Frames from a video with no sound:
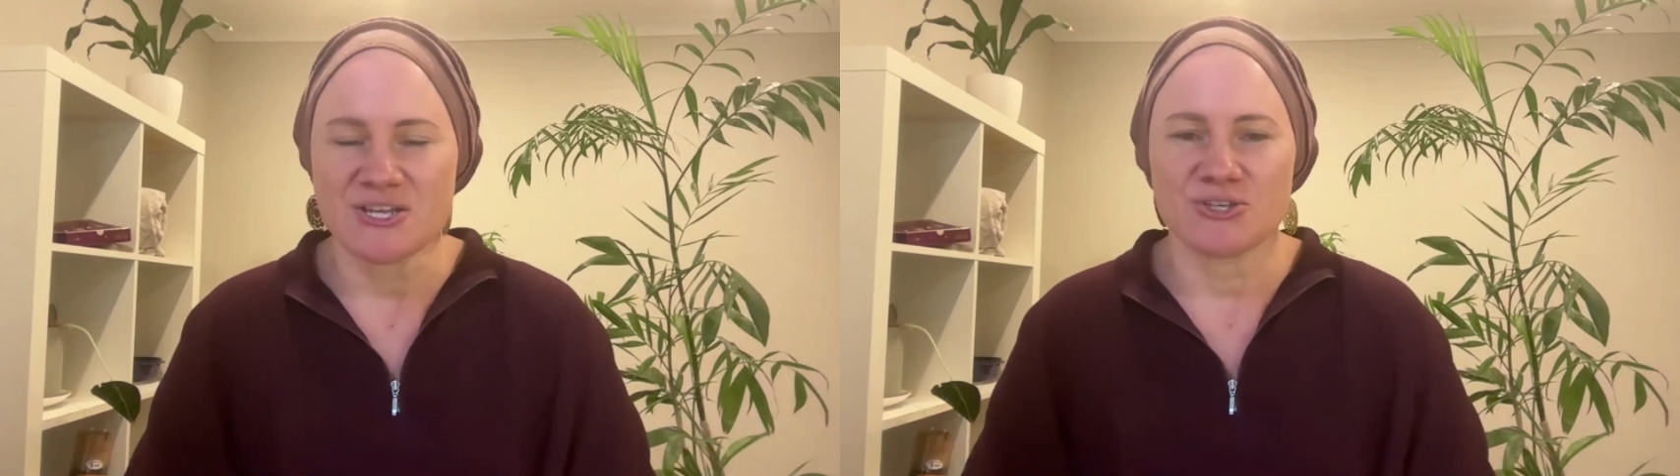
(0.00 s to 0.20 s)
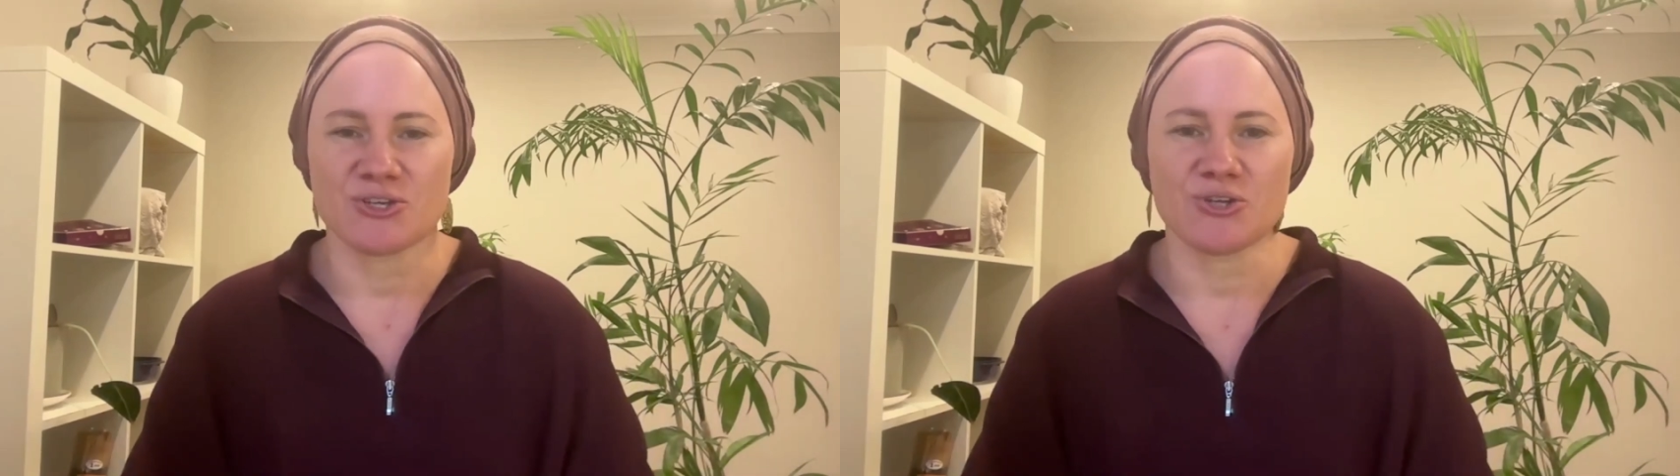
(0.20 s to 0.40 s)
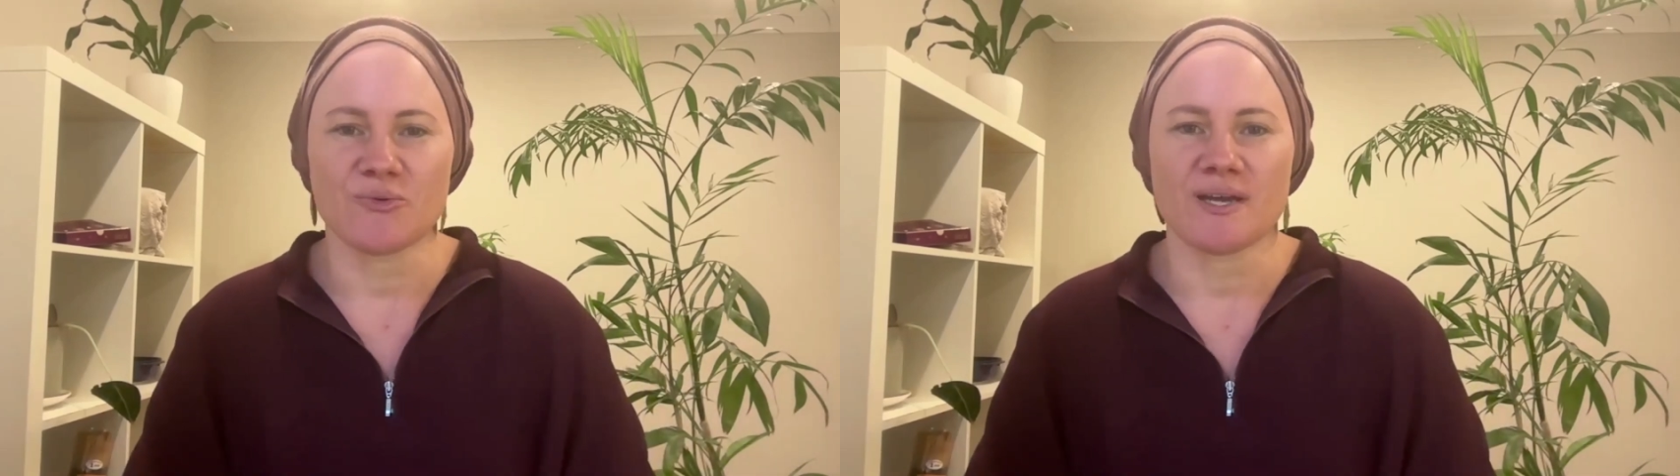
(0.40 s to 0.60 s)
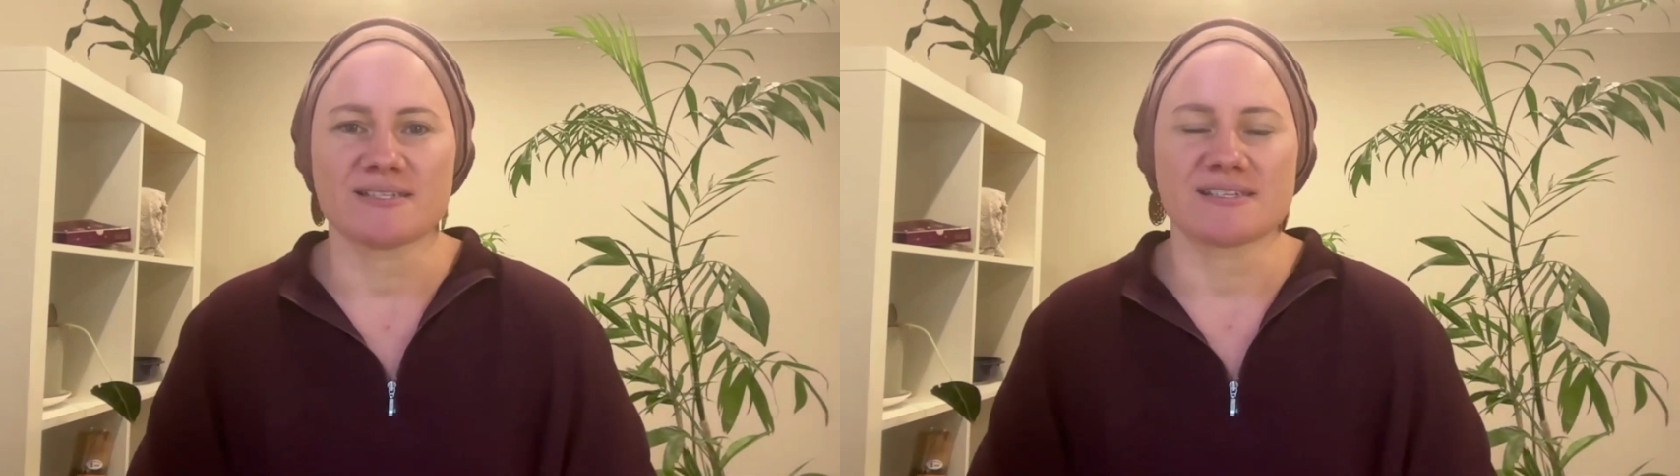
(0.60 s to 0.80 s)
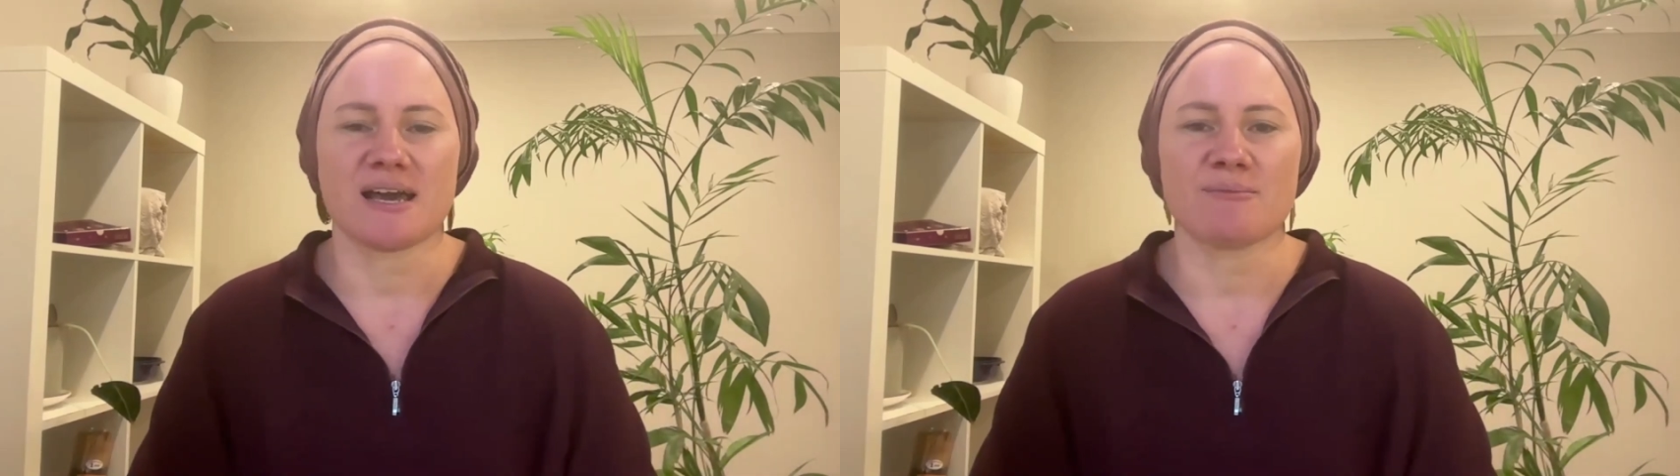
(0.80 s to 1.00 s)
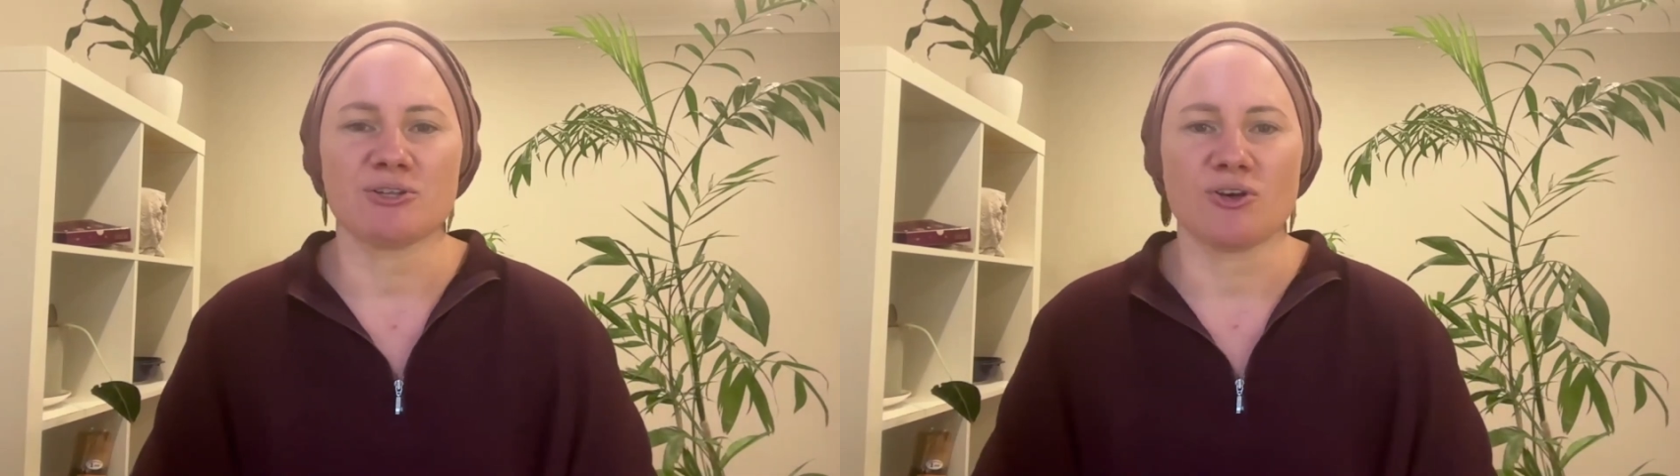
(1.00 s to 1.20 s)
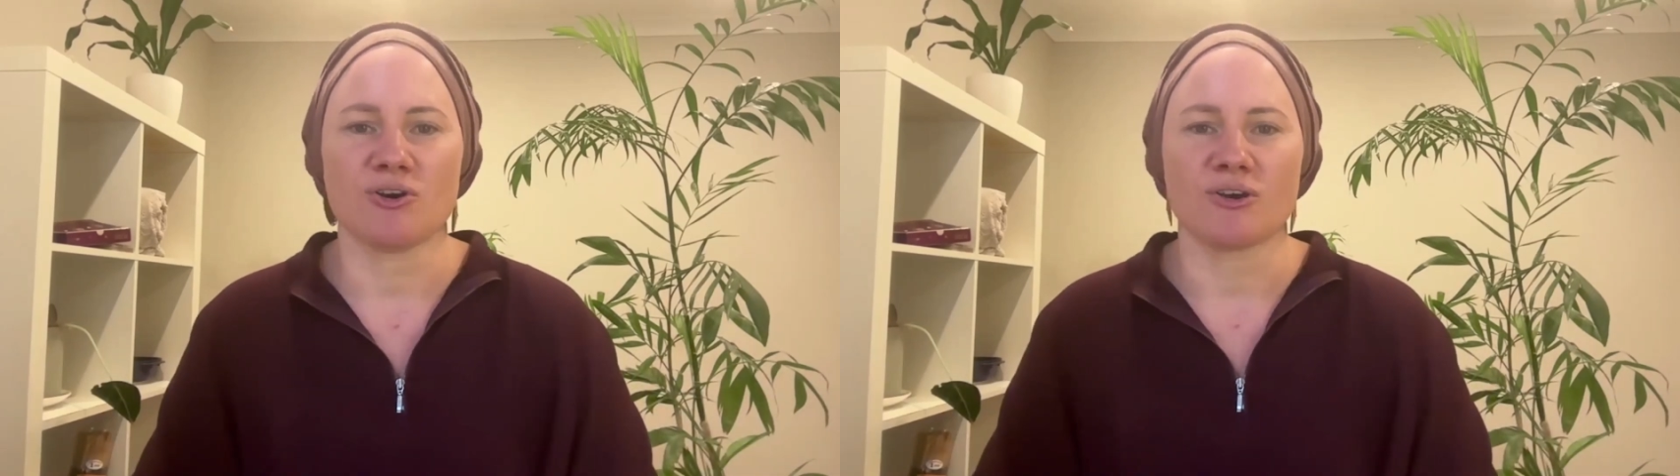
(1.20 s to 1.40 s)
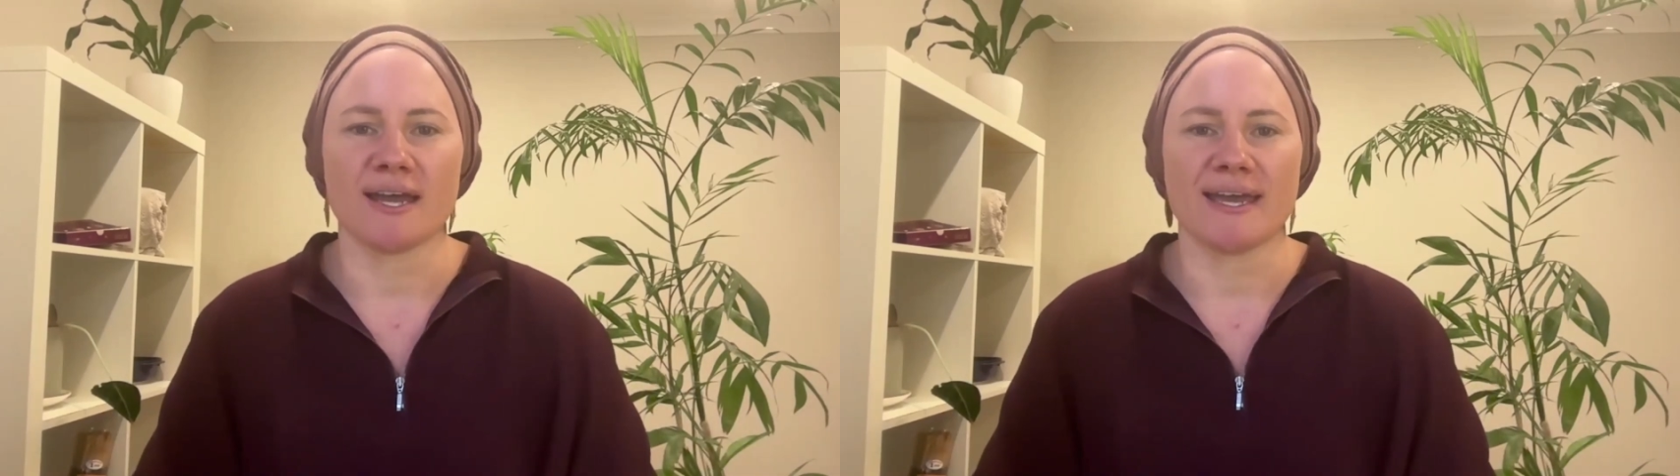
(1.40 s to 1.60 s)
You can always come
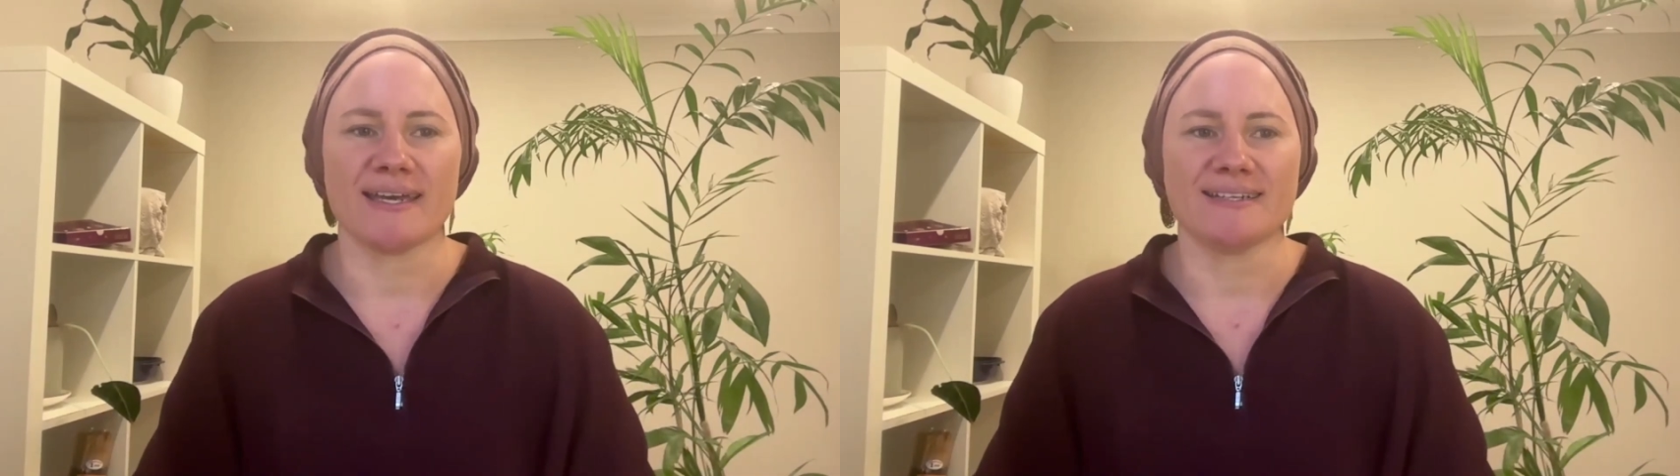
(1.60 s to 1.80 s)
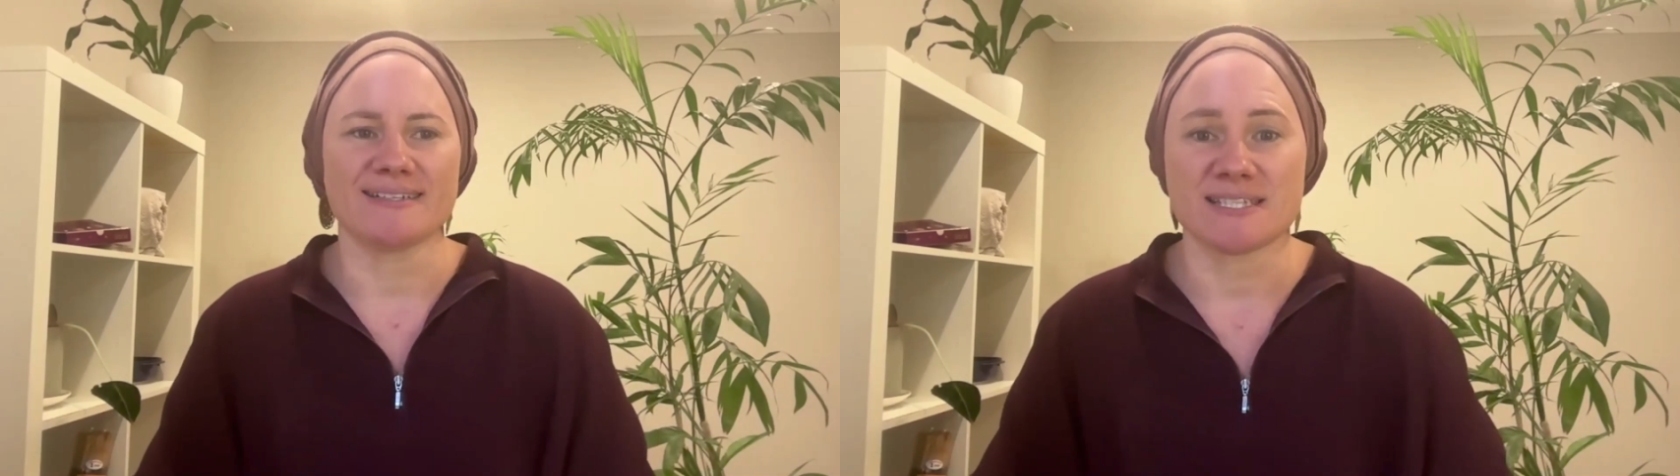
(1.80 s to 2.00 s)
along and